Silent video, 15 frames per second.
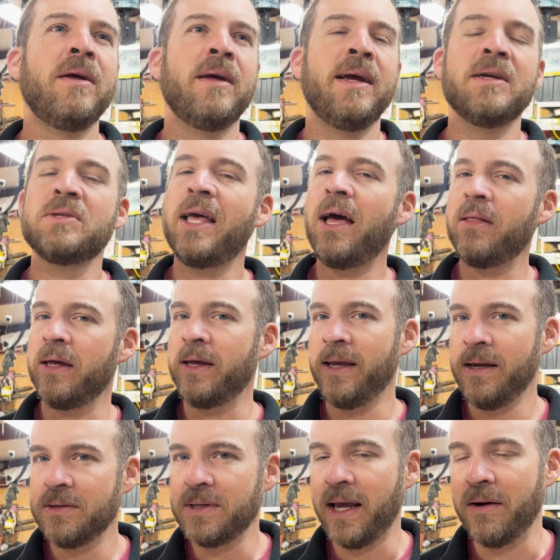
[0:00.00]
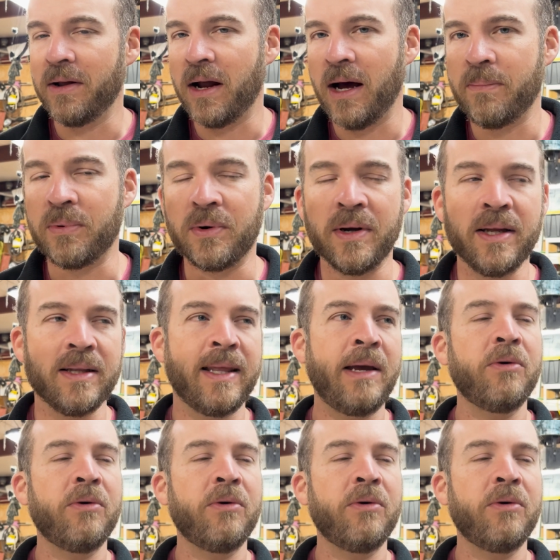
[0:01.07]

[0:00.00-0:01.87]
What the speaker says: Here's how it operated.